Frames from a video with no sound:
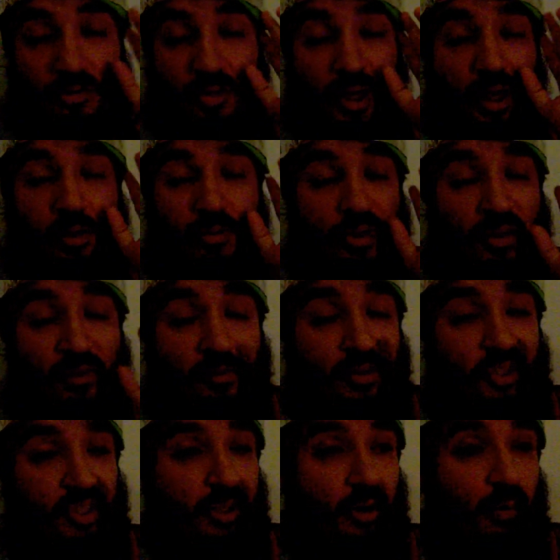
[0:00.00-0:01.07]
So I don't give a
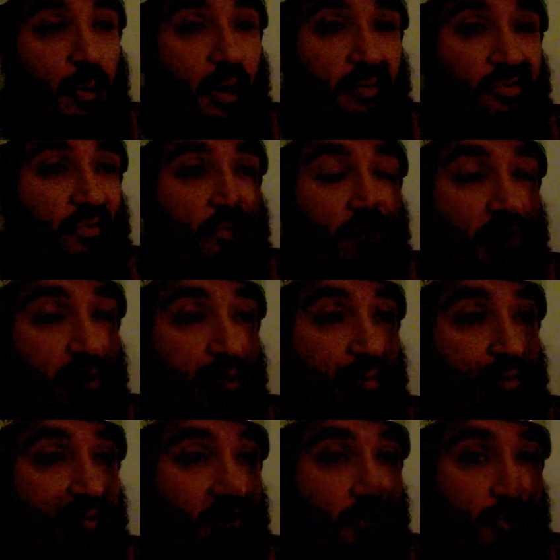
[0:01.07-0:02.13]
shit about
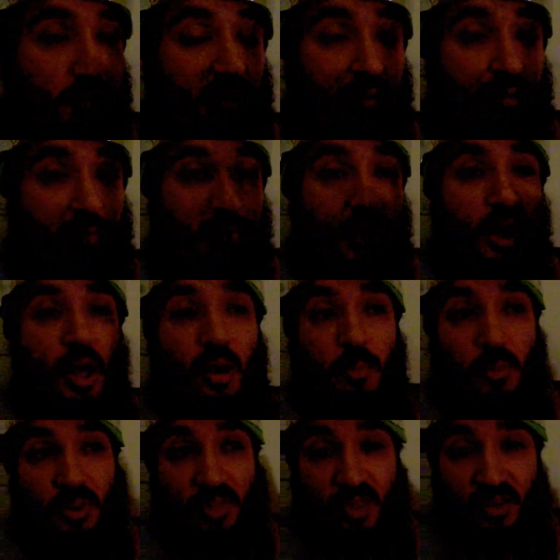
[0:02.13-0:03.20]
surveillance or anything, but,
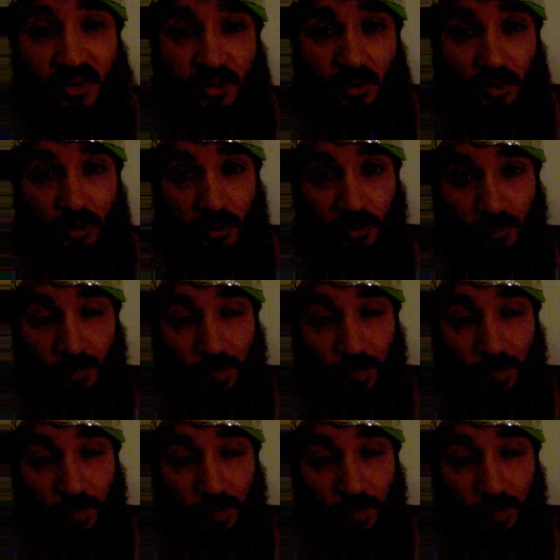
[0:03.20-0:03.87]
but this thing